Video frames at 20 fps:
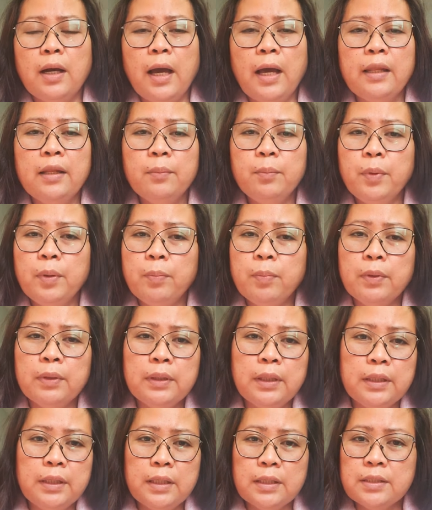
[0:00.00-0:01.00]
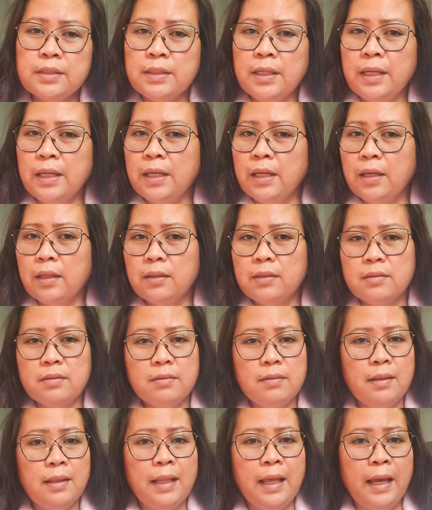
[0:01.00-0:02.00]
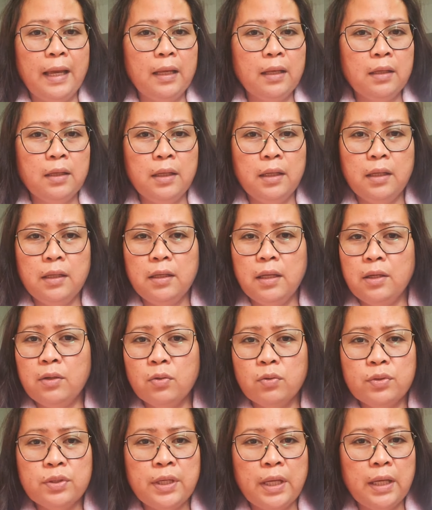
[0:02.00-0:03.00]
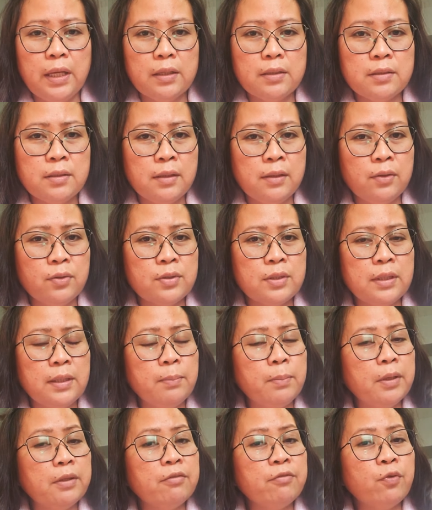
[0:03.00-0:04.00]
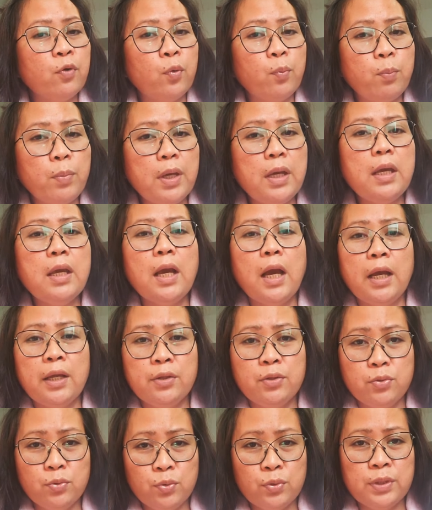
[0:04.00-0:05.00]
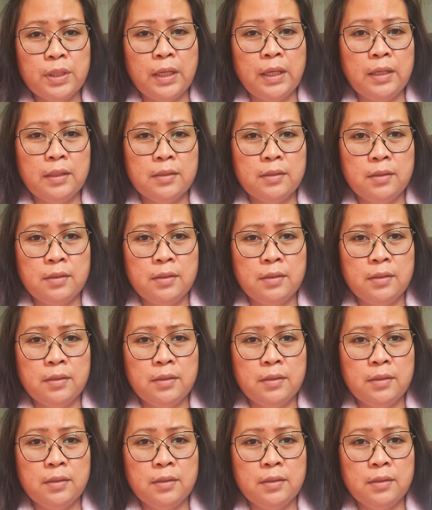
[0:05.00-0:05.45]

Other people, they just take it lightly. They don't take it seriously. But for me, I do take